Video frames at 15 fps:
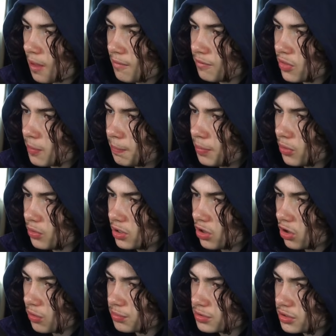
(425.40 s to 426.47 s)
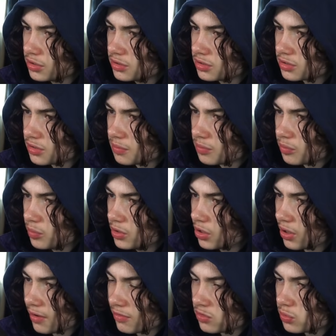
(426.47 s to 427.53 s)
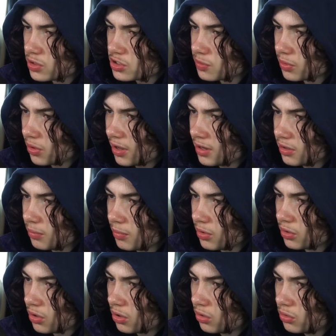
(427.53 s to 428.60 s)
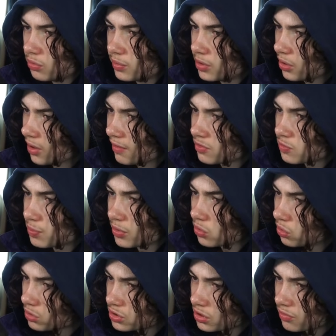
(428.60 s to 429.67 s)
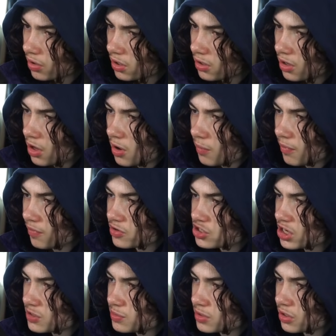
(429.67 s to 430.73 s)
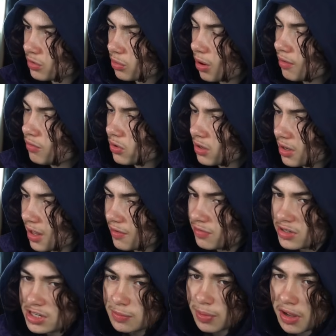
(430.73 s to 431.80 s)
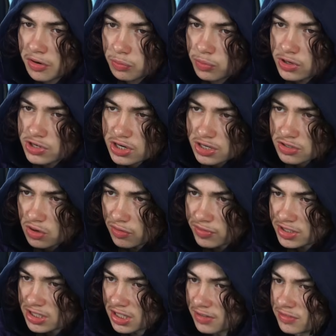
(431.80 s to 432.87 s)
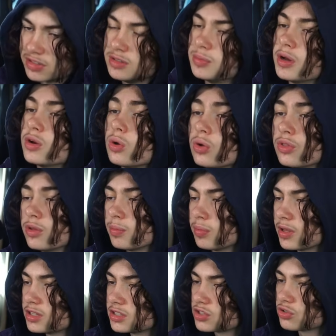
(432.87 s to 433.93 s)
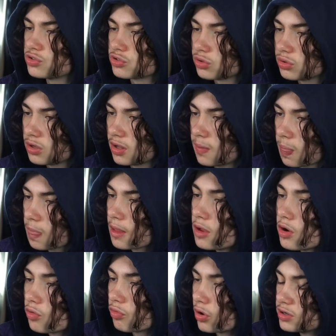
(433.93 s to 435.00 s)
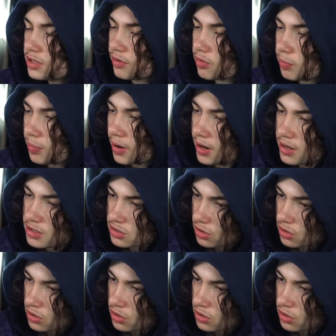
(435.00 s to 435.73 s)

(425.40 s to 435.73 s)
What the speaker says: The building options, we don't have switch mode or edit mode hold, we don't have sprint auto run, but for change material we'll have it on left D-pad, which is obviously left D-pad on the PlayStation controller. Rotate repair is